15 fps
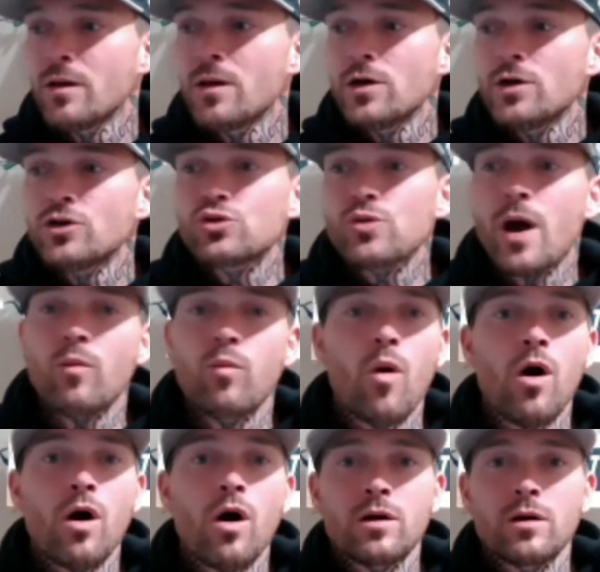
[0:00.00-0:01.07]
So I
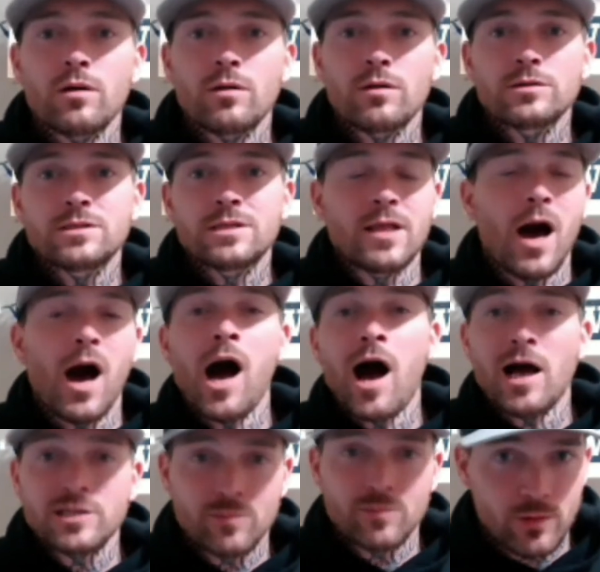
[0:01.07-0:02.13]
walk to the
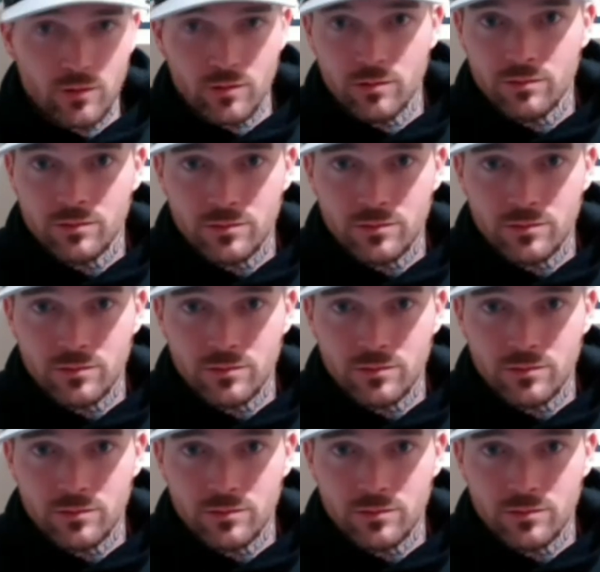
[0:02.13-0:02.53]
hospital.